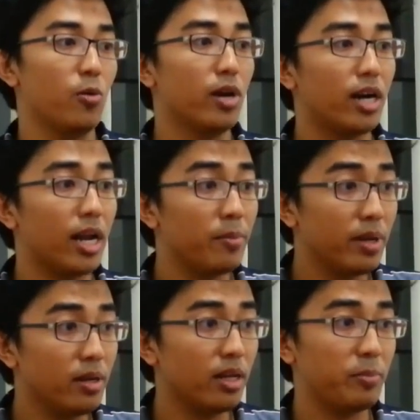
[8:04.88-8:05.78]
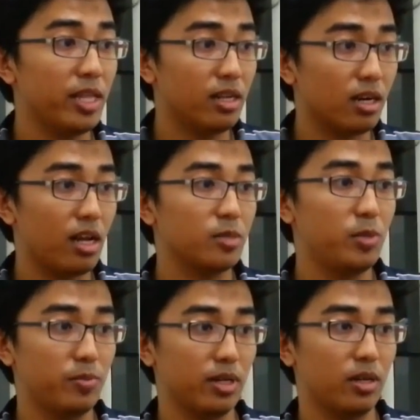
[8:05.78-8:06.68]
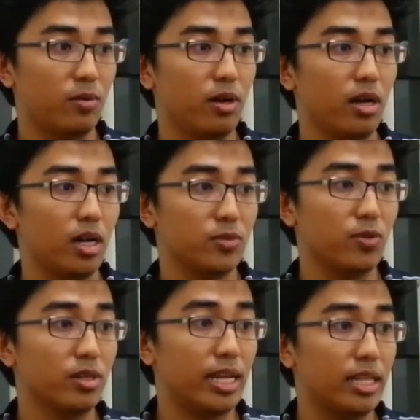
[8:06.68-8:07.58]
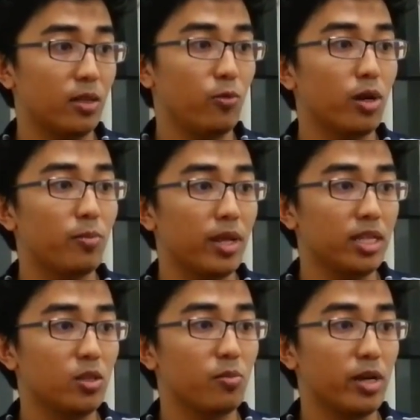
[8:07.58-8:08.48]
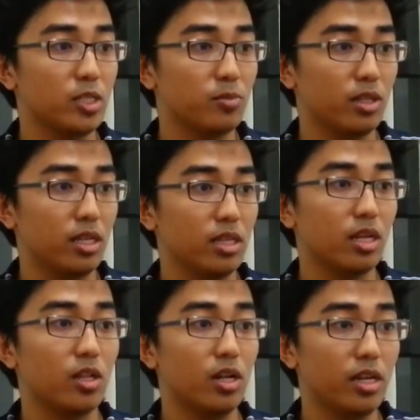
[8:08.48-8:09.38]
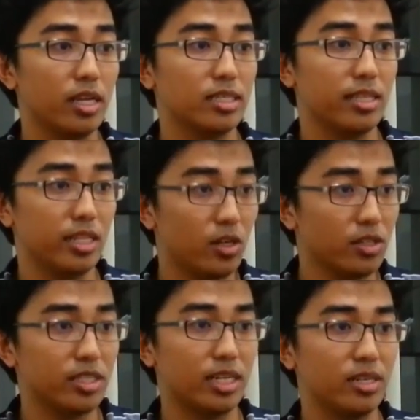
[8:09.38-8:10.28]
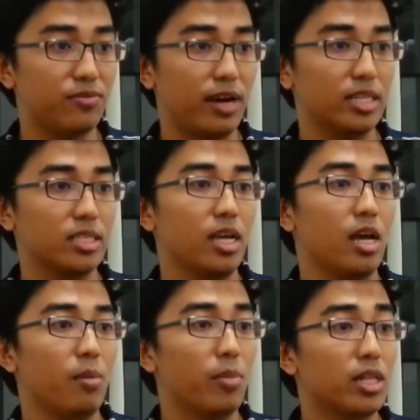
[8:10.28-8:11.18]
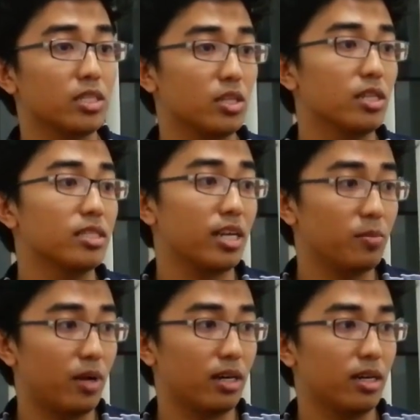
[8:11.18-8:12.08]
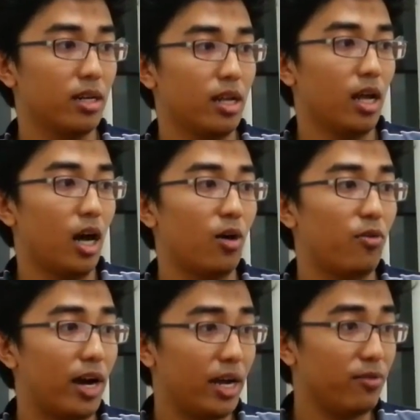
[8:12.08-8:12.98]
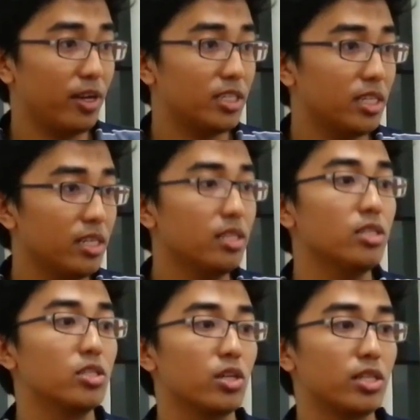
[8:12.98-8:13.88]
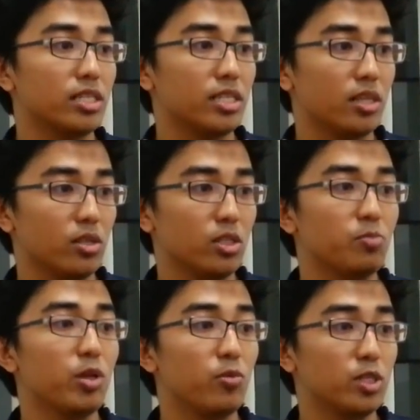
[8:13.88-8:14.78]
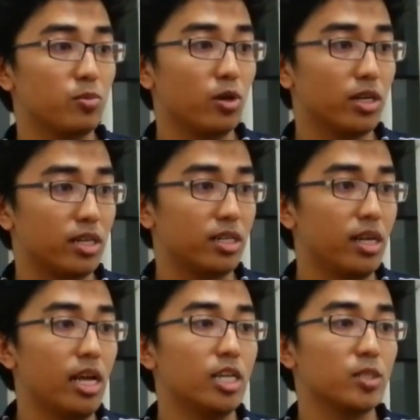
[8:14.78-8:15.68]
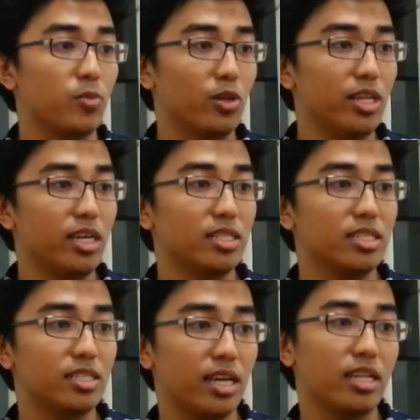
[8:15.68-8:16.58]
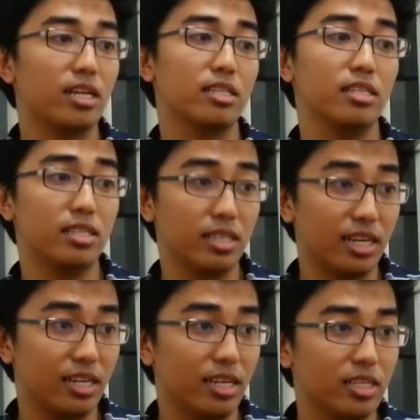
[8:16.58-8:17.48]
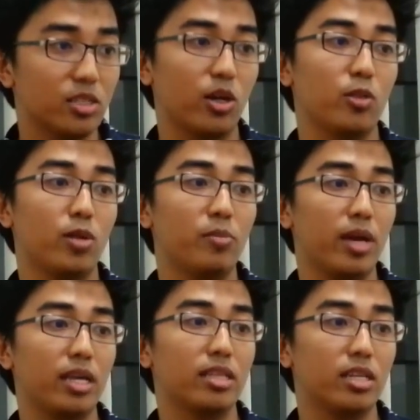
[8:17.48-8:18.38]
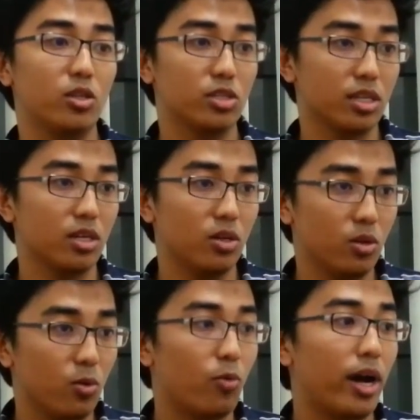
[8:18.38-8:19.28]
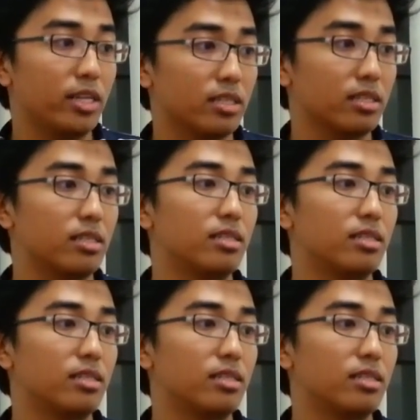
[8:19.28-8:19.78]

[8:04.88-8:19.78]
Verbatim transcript: We are aiming middle class people. As for that, we are planning to make Smonny not only as a technological device but also a trademark of high fashion, social status between smoker. Smonny is designed artistically, so it will make the user look wiser.